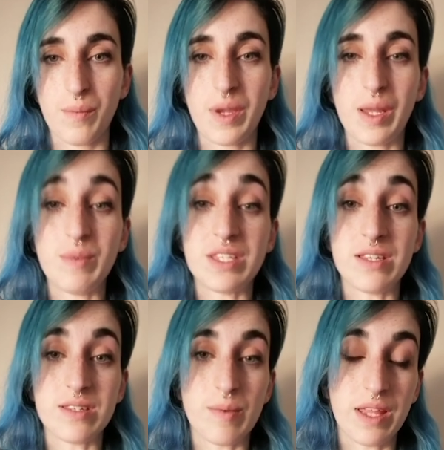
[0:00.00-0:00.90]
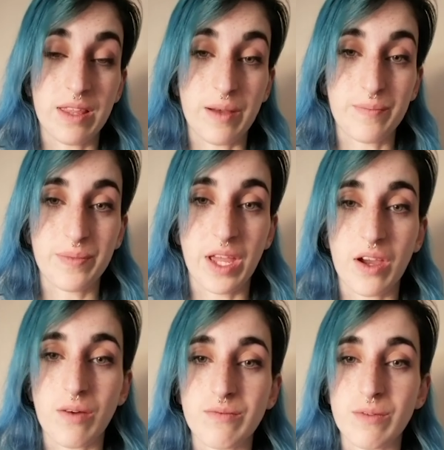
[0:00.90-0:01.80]
My name is Elisabetta. I
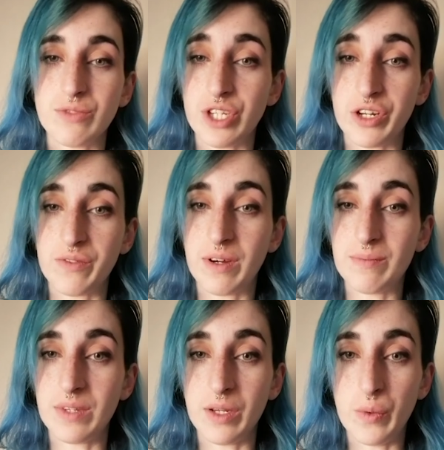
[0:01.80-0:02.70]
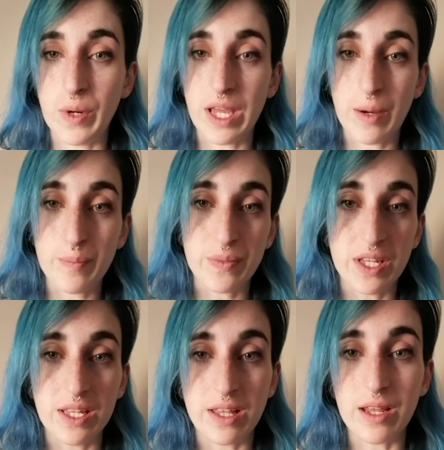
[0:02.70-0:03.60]
come from Genova, Liguria,
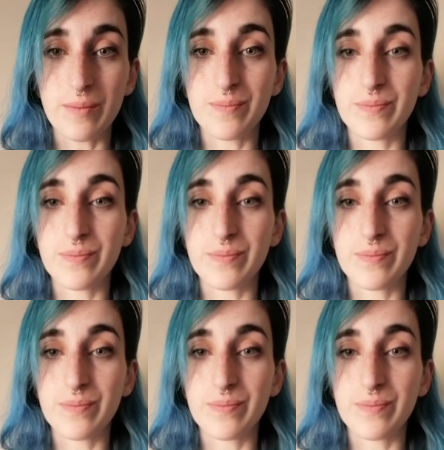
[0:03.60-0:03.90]
in Italy,